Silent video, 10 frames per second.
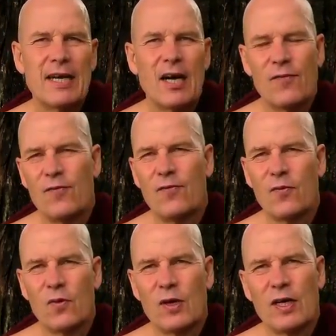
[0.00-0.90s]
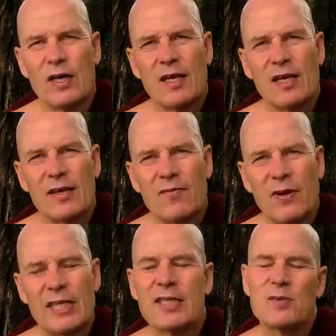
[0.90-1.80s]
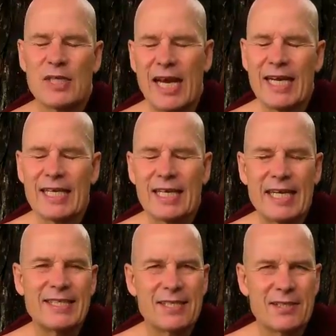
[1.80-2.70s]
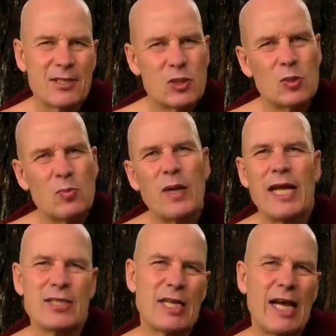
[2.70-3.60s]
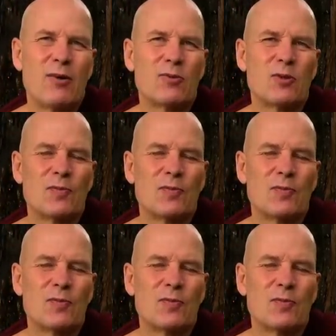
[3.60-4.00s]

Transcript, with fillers: of where samsaric existence plays out.